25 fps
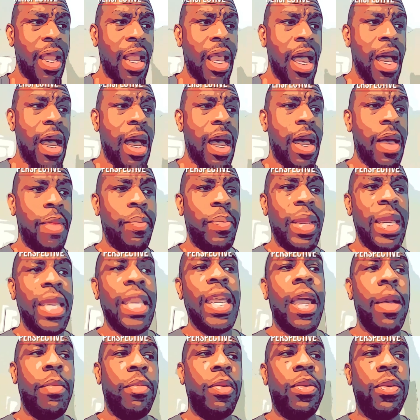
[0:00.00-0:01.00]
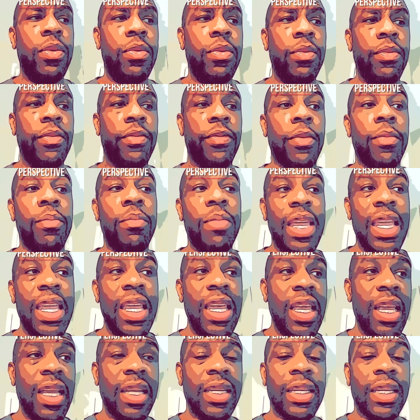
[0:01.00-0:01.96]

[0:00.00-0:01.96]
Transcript: uh, being able for me